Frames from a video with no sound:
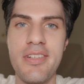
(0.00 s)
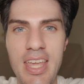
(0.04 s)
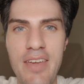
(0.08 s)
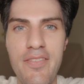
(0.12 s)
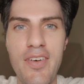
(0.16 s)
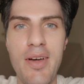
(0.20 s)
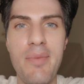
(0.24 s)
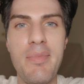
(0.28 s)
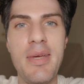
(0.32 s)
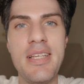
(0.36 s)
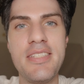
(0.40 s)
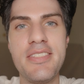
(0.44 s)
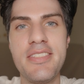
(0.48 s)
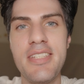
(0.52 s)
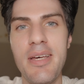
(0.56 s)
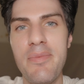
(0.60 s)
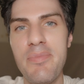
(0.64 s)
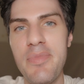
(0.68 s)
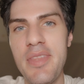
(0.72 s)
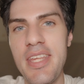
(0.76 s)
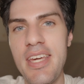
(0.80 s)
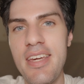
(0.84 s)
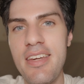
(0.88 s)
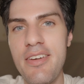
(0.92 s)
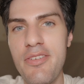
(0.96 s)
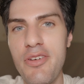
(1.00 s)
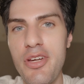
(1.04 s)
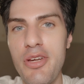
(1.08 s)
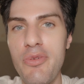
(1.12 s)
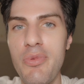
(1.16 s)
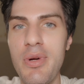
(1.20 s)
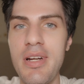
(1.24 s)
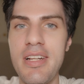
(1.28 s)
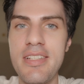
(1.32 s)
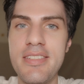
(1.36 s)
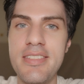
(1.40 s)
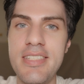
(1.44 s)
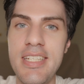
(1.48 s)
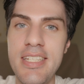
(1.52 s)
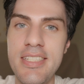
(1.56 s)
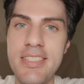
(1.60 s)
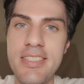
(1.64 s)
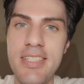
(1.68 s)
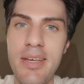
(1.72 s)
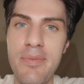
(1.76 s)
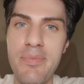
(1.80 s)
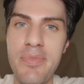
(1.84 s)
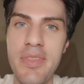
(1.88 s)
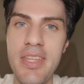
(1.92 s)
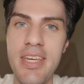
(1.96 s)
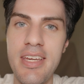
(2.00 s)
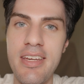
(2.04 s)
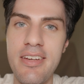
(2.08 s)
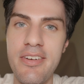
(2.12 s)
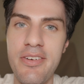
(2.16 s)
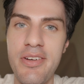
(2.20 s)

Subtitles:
If I missed something, or you want to see something,